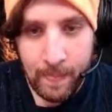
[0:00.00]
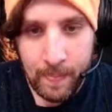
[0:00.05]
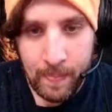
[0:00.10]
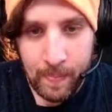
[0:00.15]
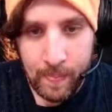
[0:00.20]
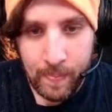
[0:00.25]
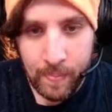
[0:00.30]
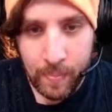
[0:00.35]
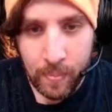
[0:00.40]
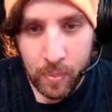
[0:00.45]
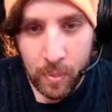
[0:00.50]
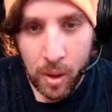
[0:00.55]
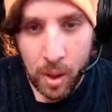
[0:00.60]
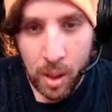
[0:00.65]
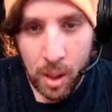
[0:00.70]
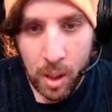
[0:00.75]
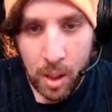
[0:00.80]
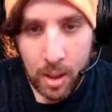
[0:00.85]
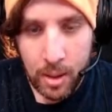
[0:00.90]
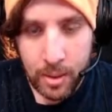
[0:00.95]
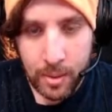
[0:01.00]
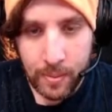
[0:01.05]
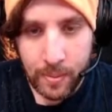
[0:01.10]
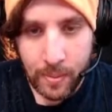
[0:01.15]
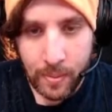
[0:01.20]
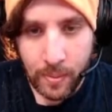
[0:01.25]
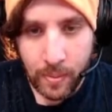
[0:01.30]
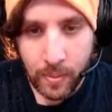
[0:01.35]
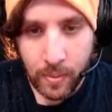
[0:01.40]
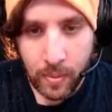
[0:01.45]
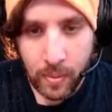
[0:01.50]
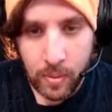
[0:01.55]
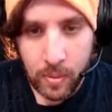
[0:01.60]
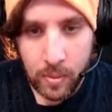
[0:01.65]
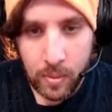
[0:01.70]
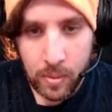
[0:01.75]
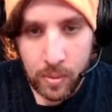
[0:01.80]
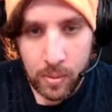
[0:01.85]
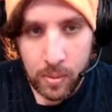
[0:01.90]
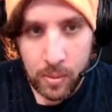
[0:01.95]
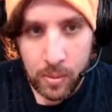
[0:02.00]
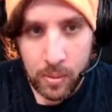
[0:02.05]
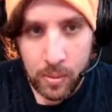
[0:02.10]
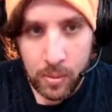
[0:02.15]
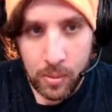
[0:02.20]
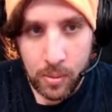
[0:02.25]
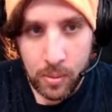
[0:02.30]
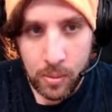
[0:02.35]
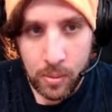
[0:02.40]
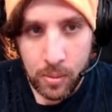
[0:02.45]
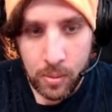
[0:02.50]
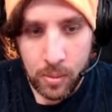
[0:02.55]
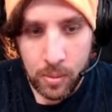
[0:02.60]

(silence)